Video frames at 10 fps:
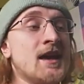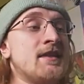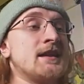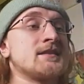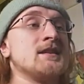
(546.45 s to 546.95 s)

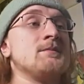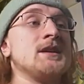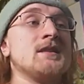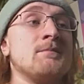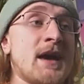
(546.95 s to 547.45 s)
That is going to
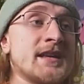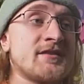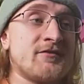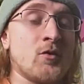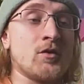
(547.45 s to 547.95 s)
be the
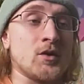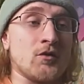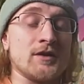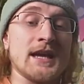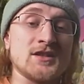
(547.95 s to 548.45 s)
best for
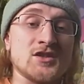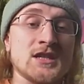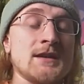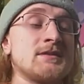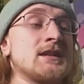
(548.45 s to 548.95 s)
your
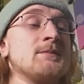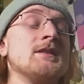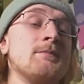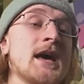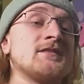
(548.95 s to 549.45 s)
relationship. It's going to be
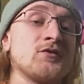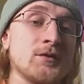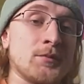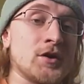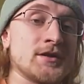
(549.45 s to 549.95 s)
the best for
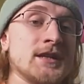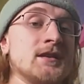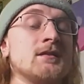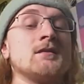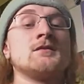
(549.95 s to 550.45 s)
the
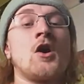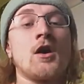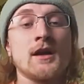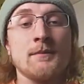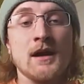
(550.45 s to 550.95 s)
person
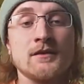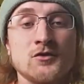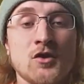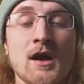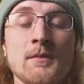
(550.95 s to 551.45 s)
talking about the
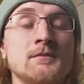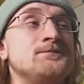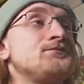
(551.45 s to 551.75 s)
trauma,